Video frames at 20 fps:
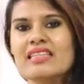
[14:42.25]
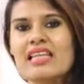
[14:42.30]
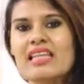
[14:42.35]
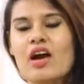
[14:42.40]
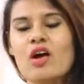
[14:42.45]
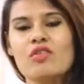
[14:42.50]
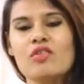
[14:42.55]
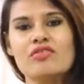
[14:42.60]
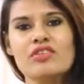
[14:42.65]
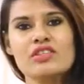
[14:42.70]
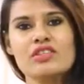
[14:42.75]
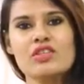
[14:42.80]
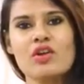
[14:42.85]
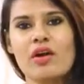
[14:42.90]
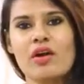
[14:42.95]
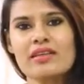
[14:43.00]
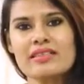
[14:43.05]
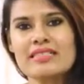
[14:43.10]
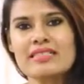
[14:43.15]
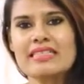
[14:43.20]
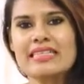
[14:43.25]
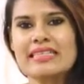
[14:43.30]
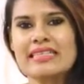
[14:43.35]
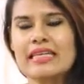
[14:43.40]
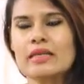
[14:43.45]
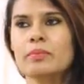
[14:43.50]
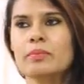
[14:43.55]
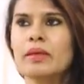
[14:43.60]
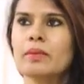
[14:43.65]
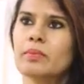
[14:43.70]
Now for Taurus
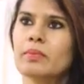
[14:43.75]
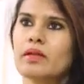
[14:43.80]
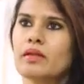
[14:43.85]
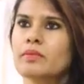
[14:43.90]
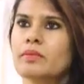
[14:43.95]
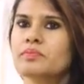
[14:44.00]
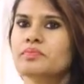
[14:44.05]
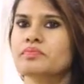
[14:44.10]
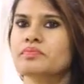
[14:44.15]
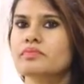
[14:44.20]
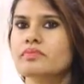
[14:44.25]
ascendant people,